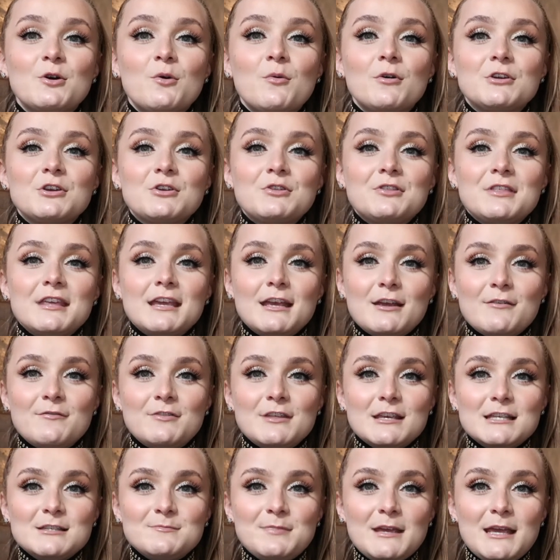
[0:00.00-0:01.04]
what you think of
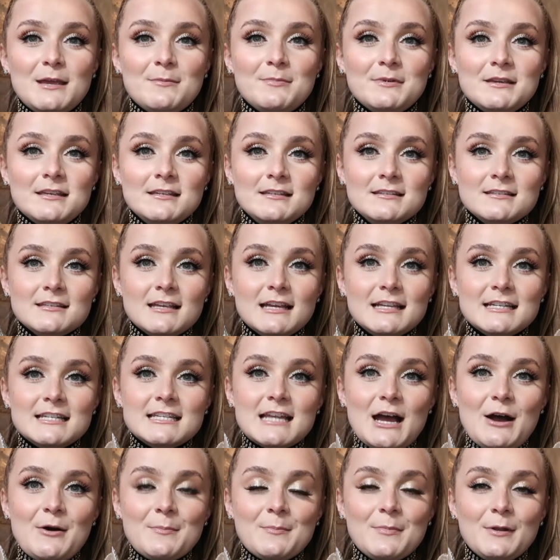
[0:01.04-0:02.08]
these babies
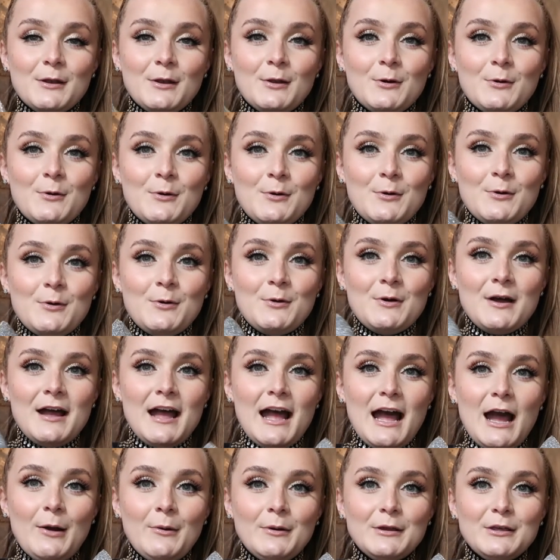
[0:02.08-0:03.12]
down below.
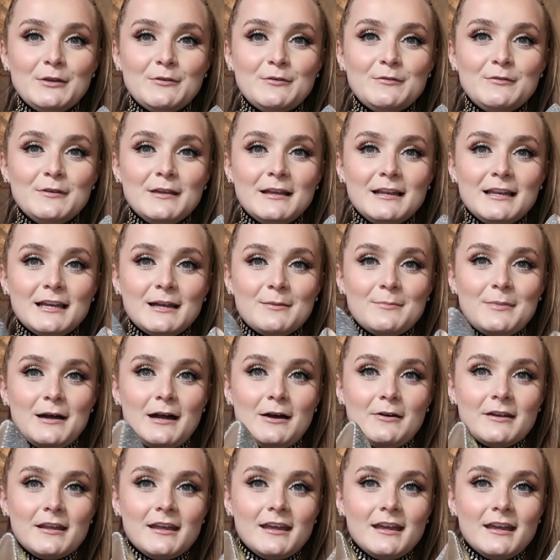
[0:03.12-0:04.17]
How are you feeling
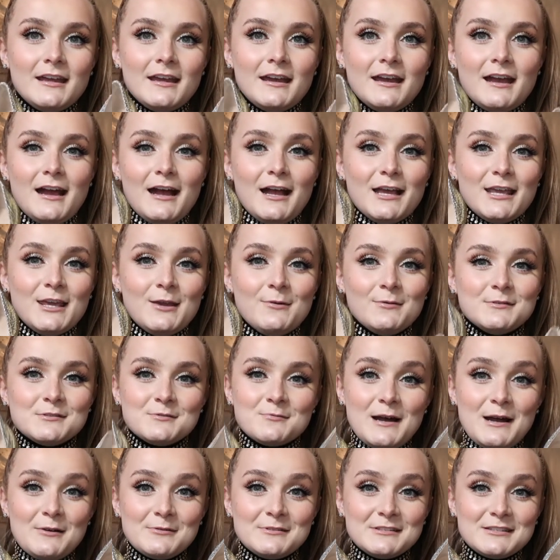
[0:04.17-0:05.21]
about it? Are you as
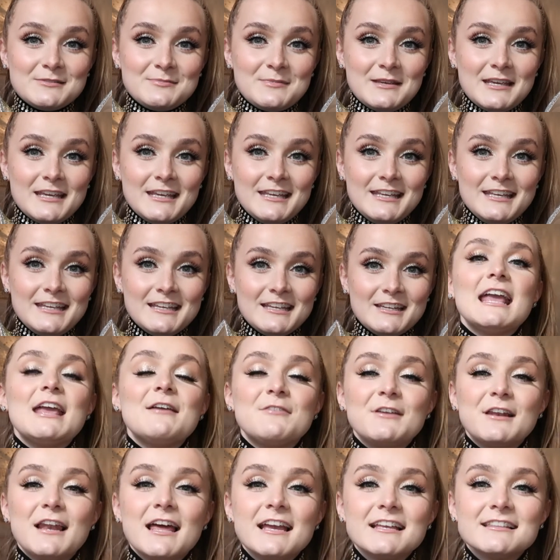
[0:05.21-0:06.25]
wowed as me? If
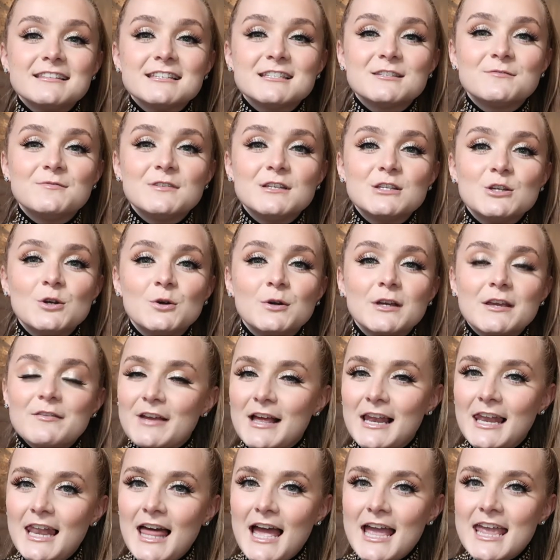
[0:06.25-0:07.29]
you like this video, give it
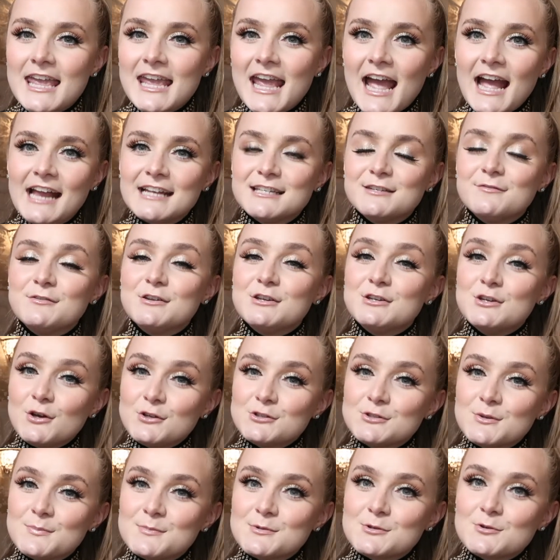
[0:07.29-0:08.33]
a like, and if you're not
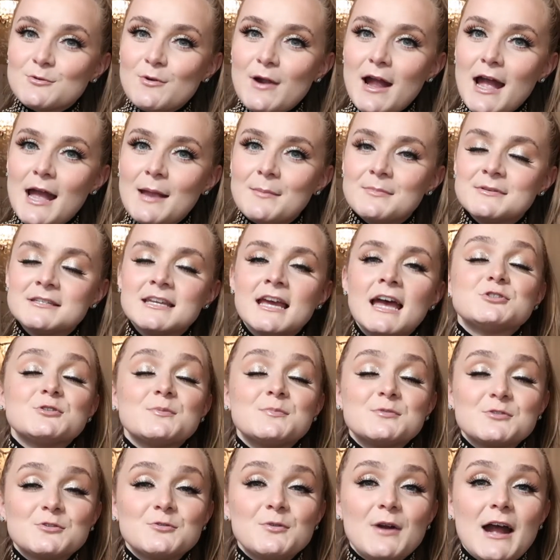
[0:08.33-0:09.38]
subscribed,
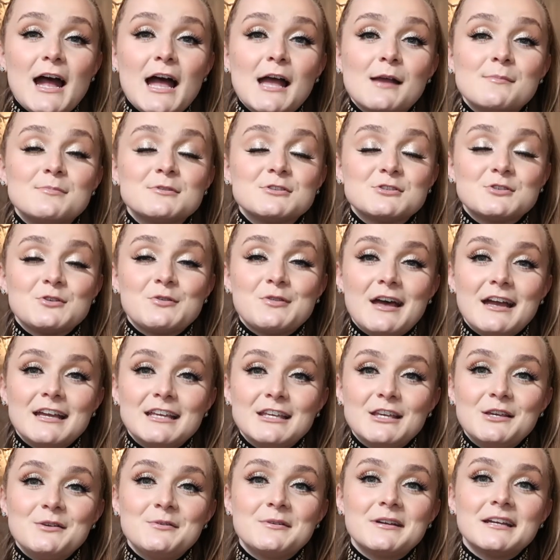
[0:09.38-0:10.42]
subscribe so that
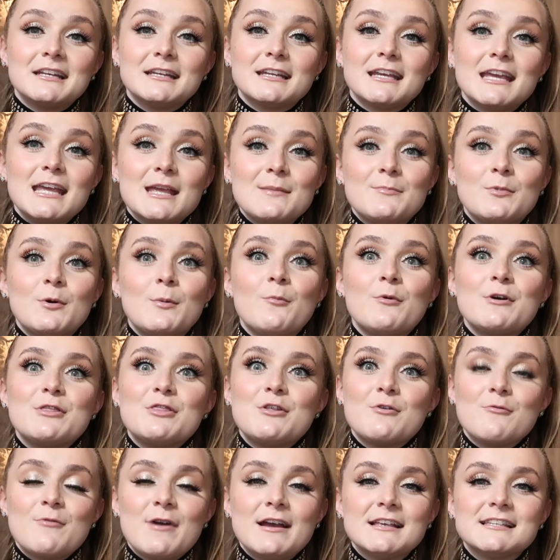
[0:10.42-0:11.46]
you can keep up with
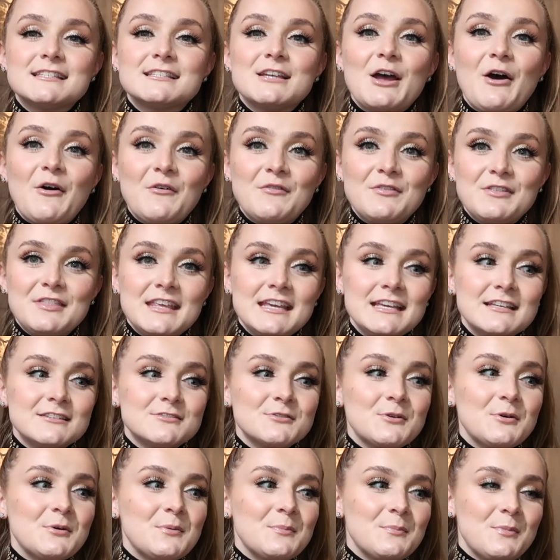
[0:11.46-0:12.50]
the rest of these
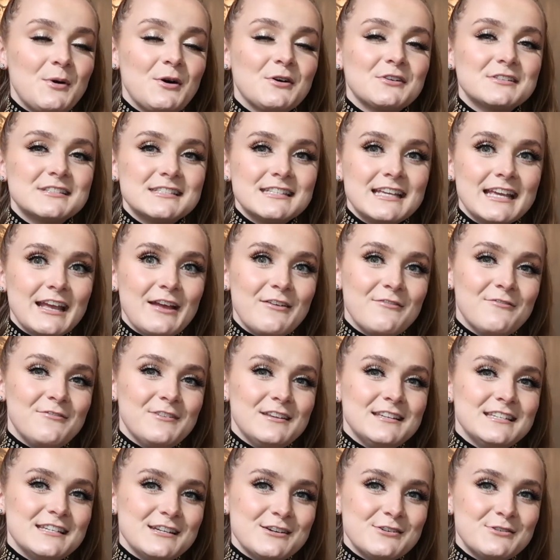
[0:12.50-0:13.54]
unboxing
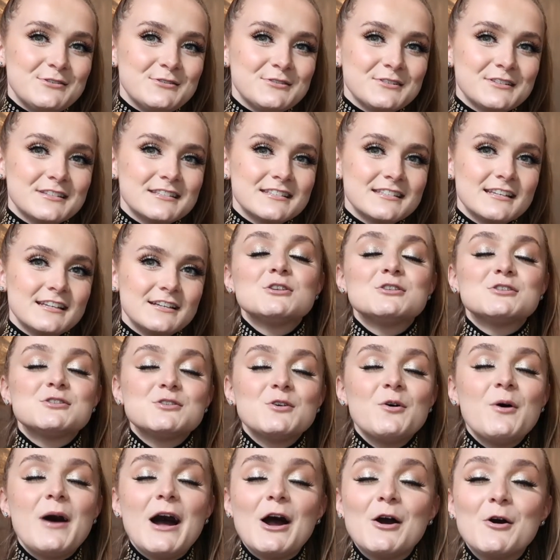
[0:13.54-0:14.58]
videos.
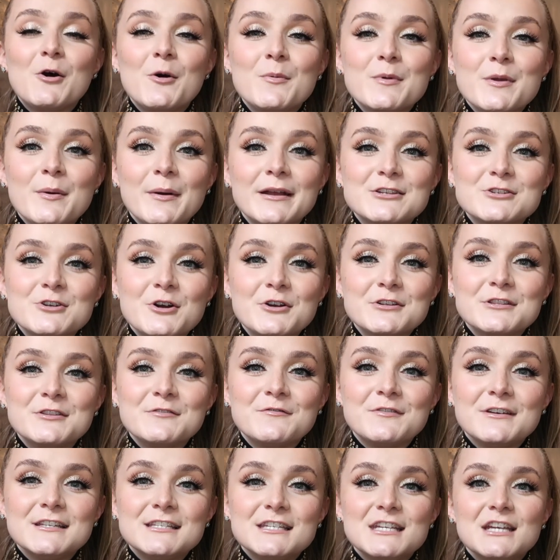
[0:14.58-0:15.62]
So I hope you enjoyed the
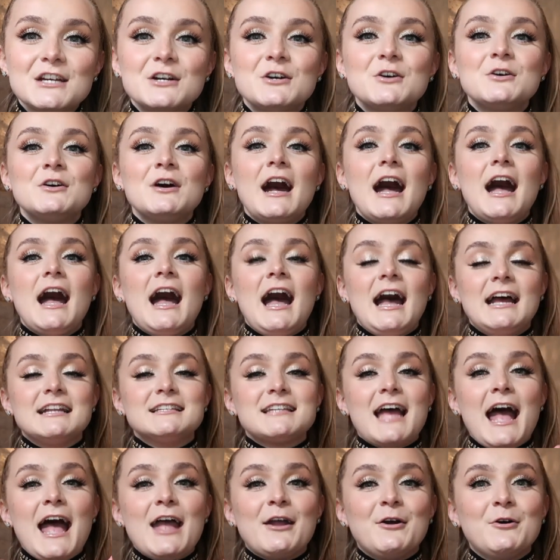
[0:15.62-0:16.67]
video, and
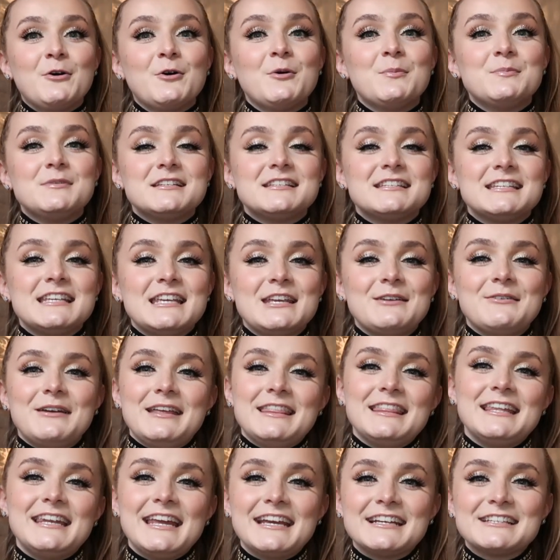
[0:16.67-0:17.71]
I hope to see you in
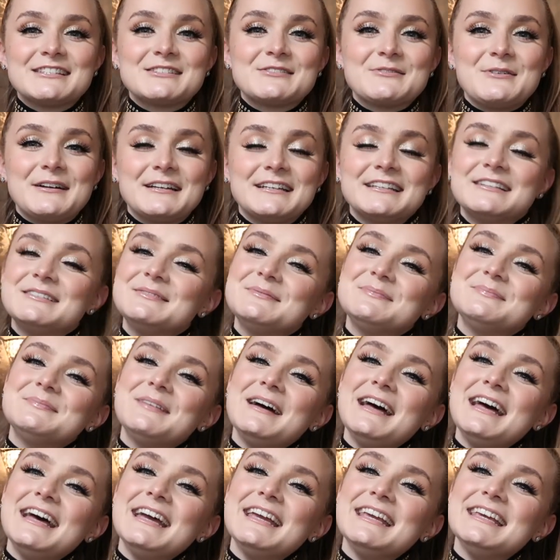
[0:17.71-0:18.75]
the next one.
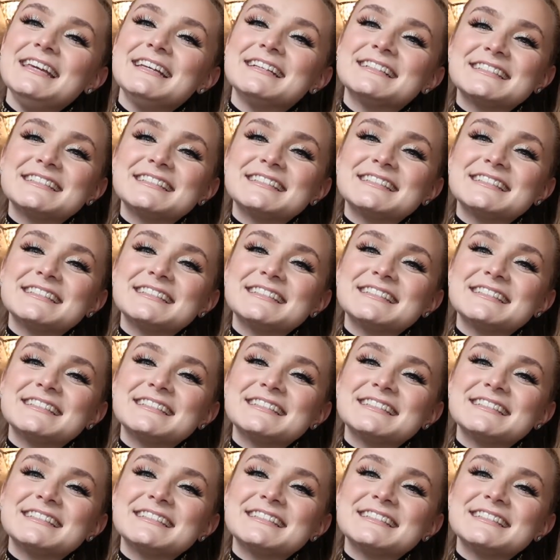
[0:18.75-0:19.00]
Bye!